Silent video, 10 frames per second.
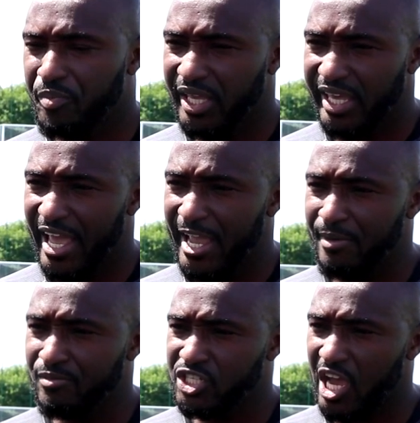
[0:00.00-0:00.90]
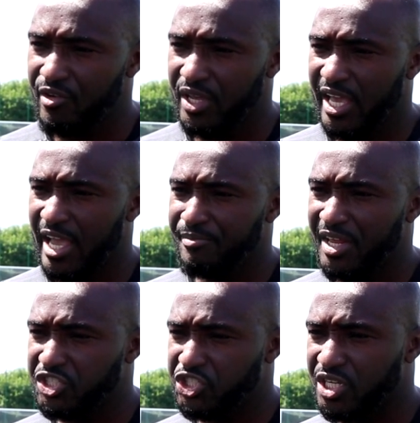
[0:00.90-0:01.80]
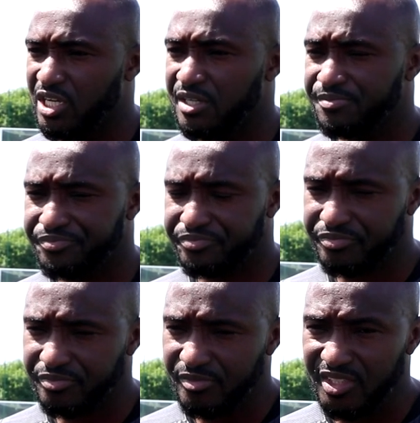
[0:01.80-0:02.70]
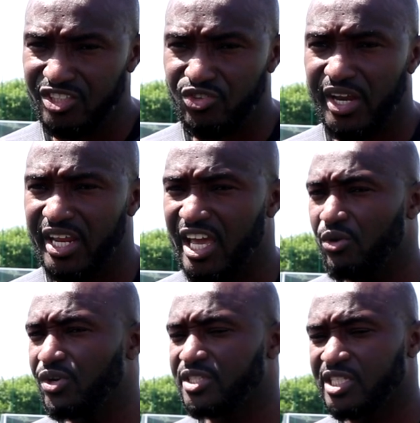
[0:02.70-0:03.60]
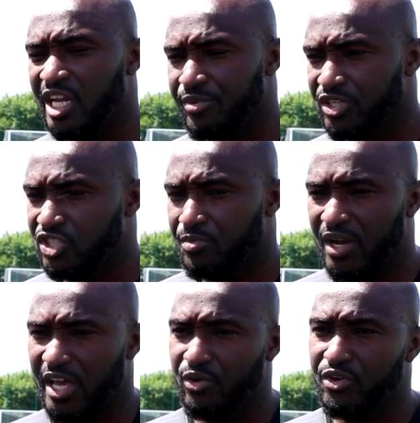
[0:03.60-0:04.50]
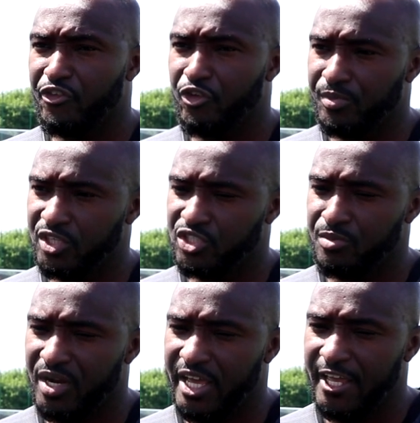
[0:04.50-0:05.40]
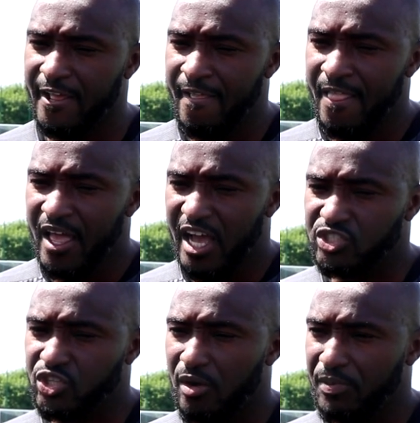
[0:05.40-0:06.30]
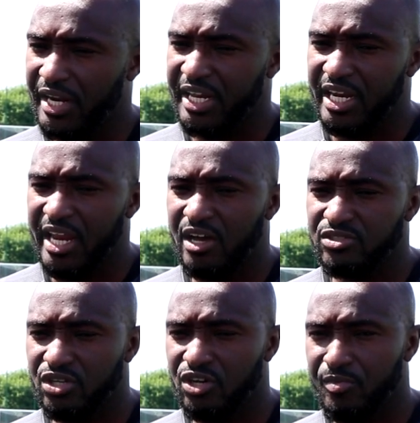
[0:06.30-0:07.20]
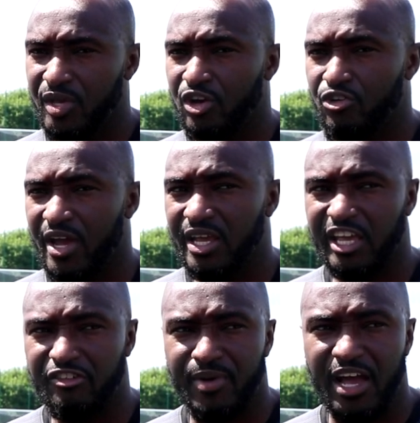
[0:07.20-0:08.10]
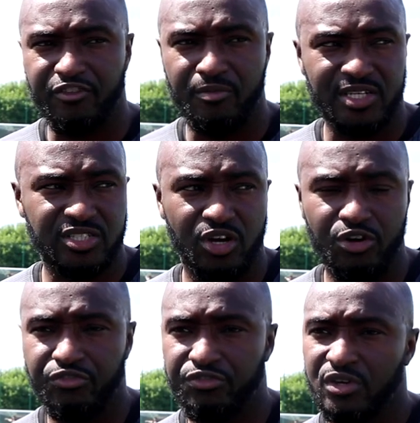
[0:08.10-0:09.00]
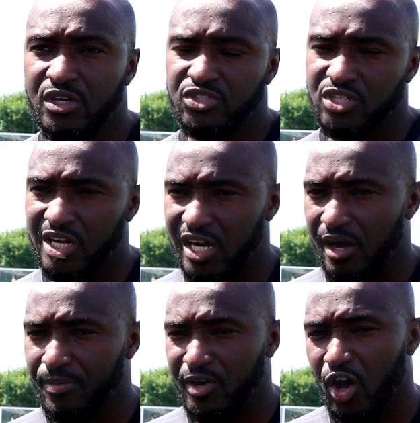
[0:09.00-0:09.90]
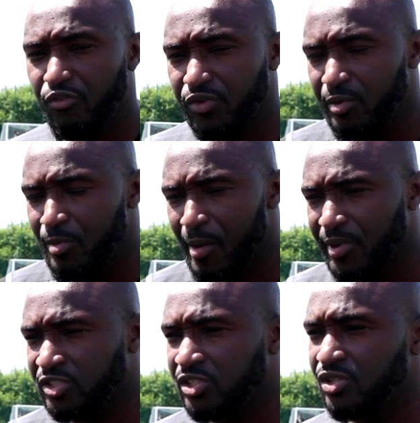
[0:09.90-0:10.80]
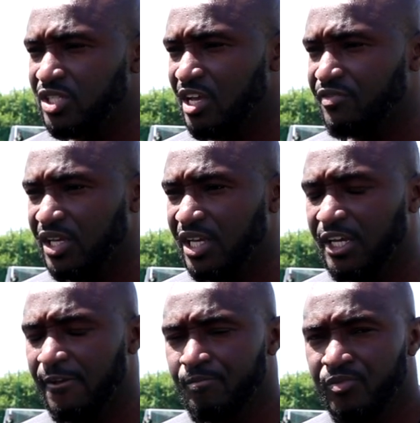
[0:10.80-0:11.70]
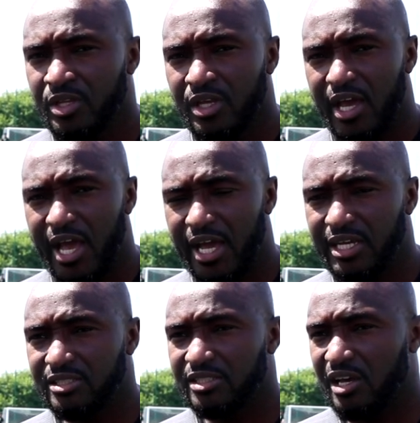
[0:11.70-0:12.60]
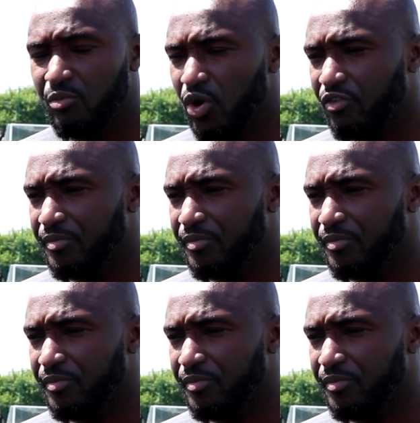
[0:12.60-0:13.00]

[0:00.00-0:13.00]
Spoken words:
a big game, charity game next year, trying all the celebrities to play, all the footballers to play, and start planning it now. So it'd be a great give back for myself to the club, and hopefully we might be able to do this every year and work